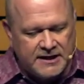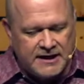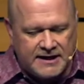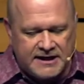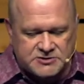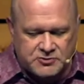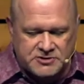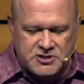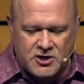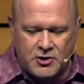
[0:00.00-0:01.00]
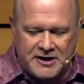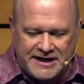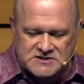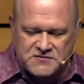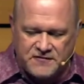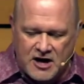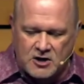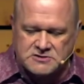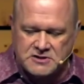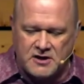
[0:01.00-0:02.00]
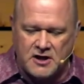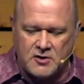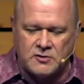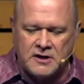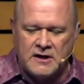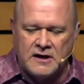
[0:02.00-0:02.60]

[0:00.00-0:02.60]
and His return, it's fair to note